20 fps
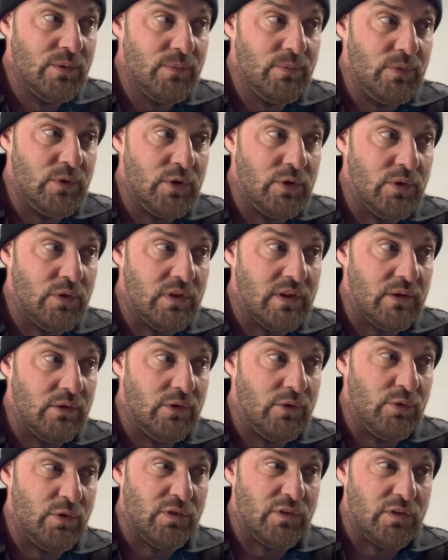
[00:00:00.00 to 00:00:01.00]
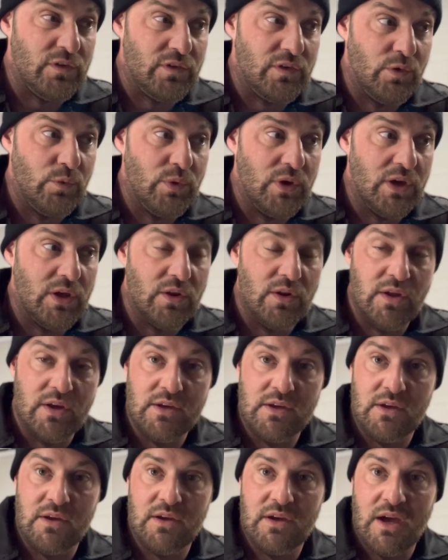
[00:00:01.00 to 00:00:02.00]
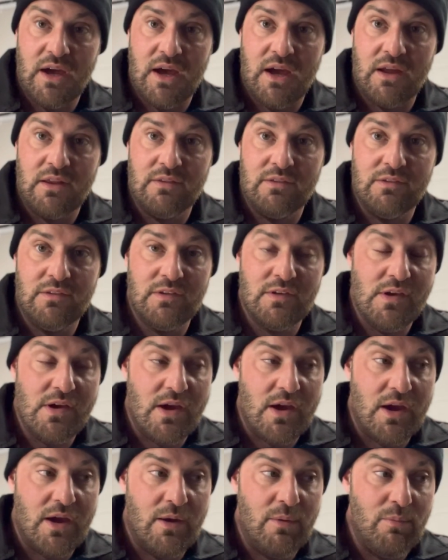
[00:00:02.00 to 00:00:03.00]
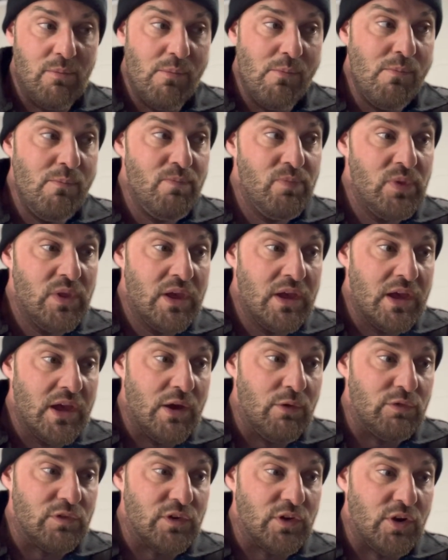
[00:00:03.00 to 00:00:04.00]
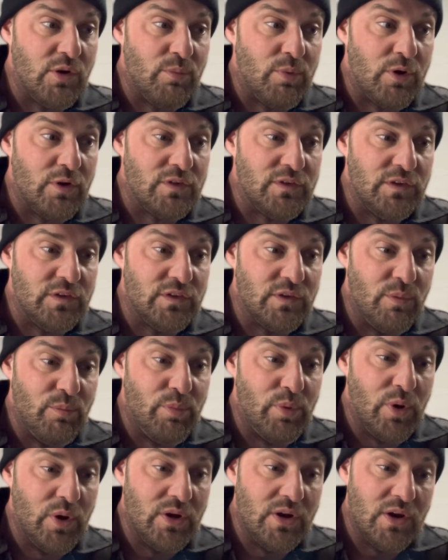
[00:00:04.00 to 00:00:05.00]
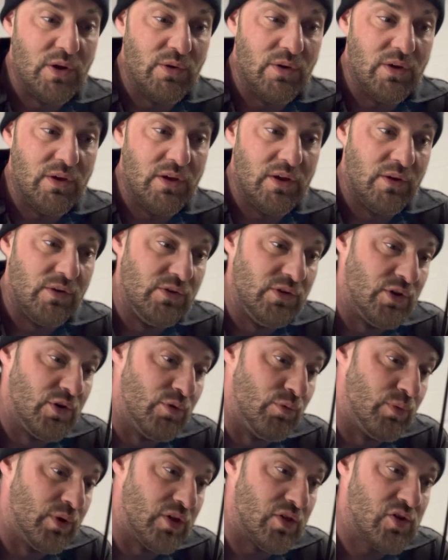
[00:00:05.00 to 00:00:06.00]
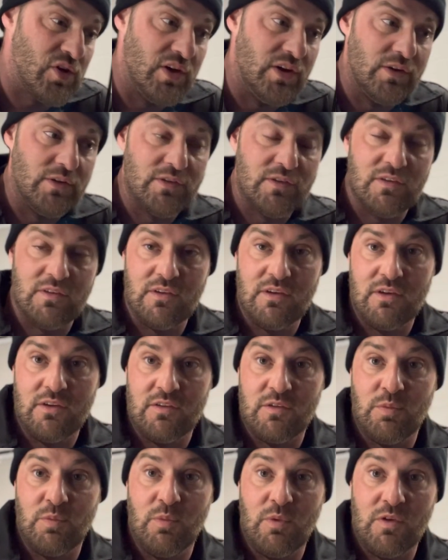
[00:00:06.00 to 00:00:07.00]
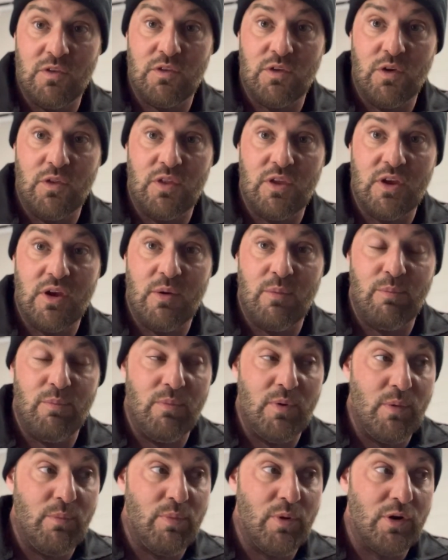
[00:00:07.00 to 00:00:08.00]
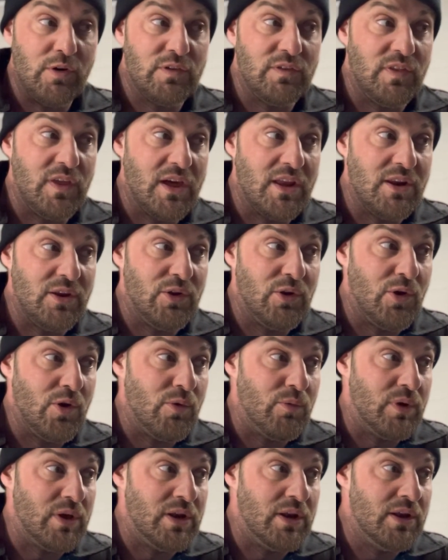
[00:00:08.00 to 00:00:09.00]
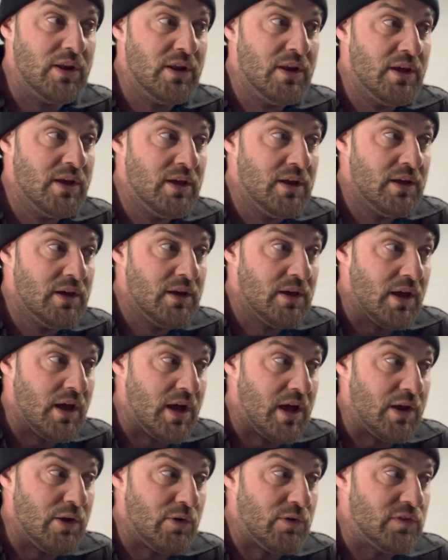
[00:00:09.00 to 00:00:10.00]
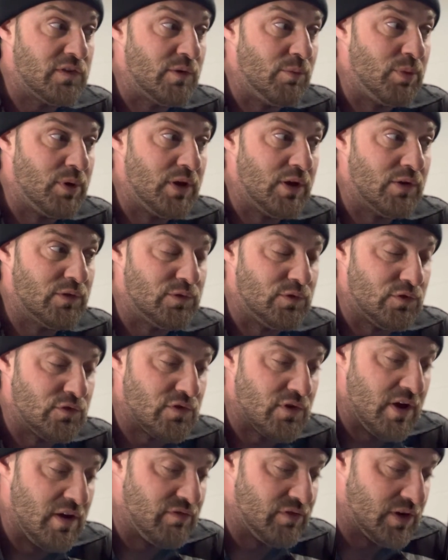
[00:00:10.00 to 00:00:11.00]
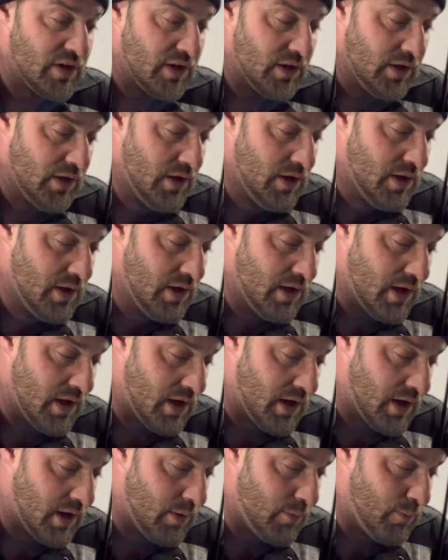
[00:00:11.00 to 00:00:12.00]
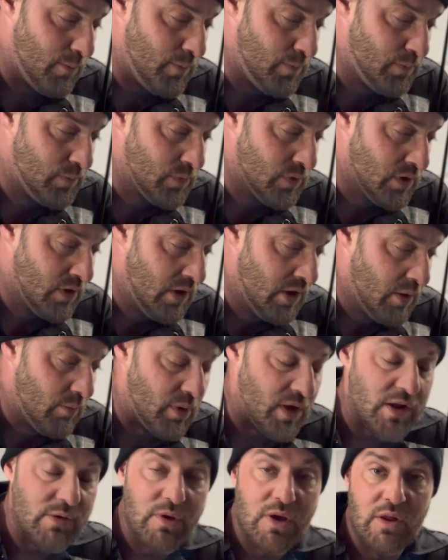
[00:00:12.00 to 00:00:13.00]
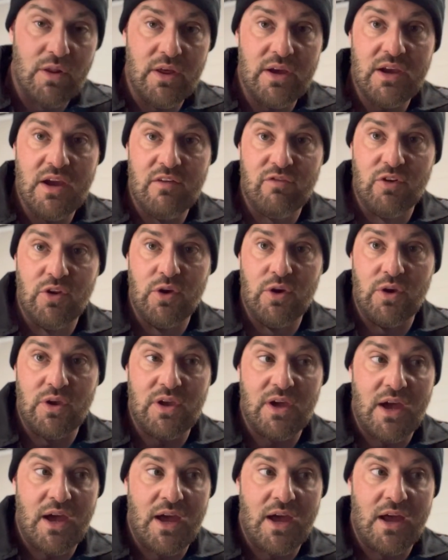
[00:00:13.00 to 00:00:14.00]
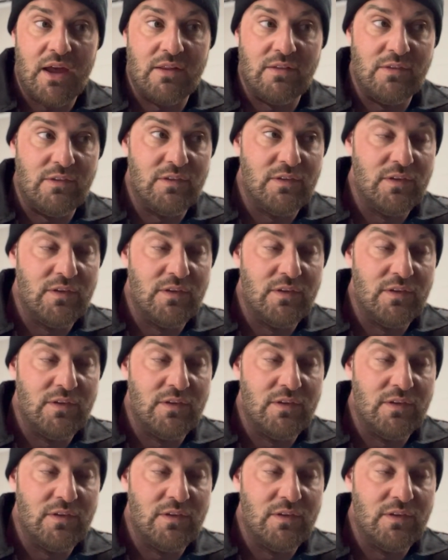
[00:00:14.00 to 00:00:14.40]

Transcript: that there was just a weak link and it was going to burst at some point, and in which case it's good that it burst then and not when I or somebody else was driving it. But anyway, I'll let you have a look, and